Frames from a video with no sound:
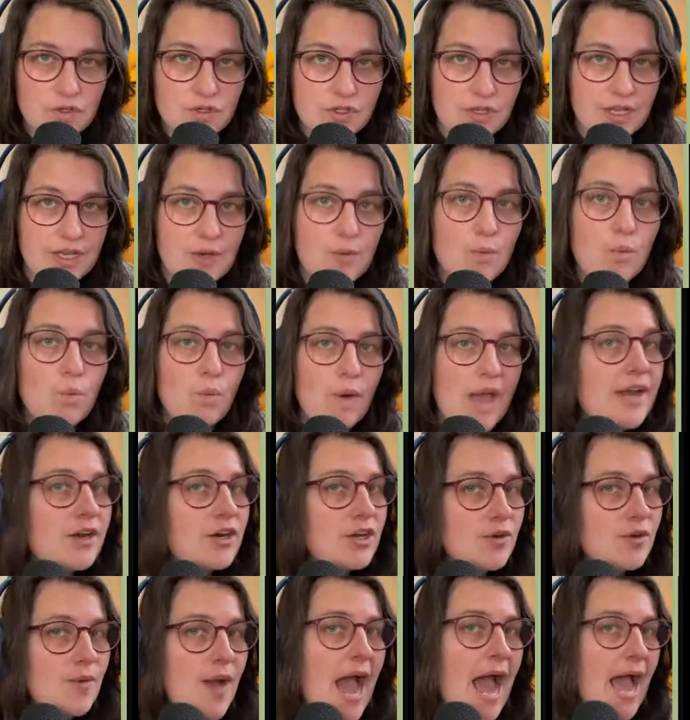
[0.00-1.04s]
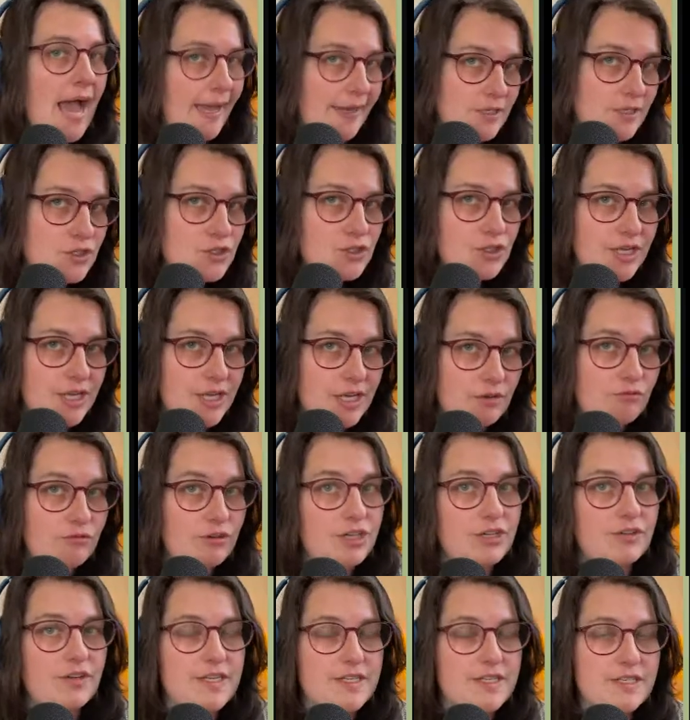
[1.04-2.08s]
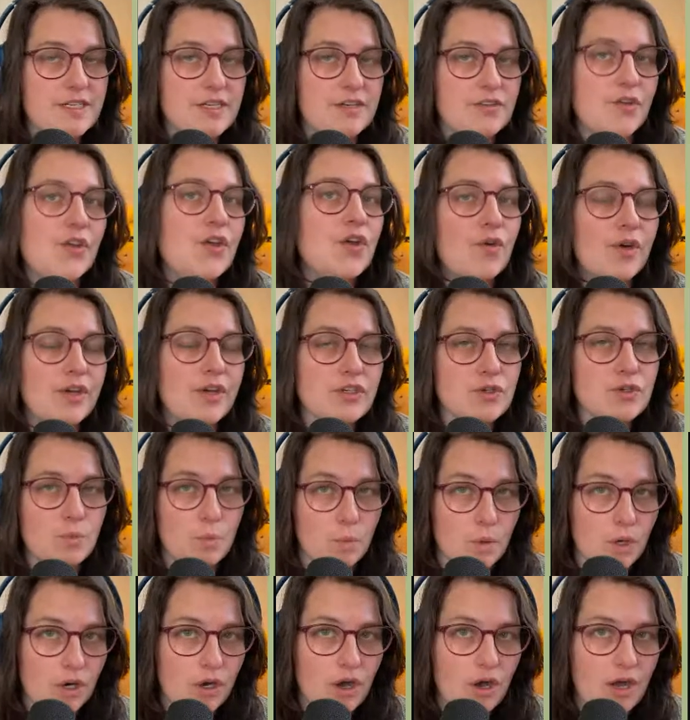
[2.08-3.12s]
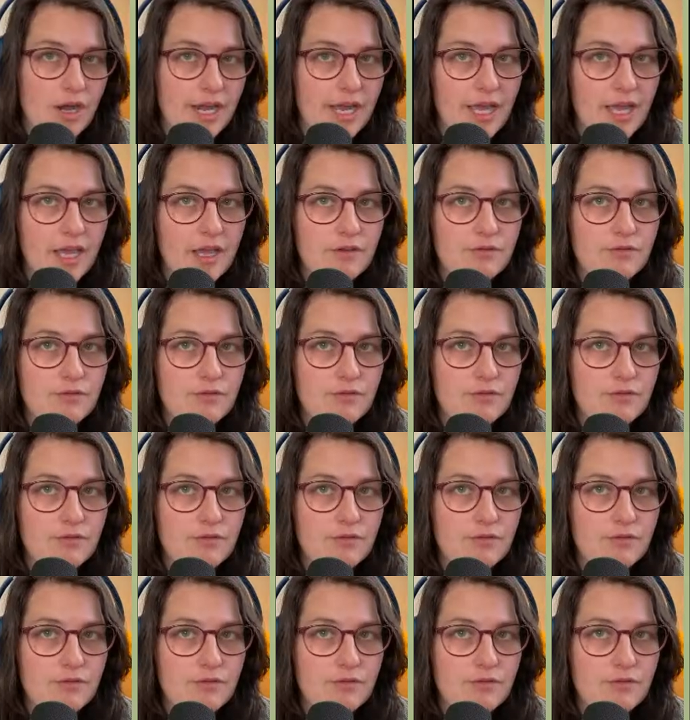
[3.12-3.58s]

So like, when are you actually realistically going to work on it?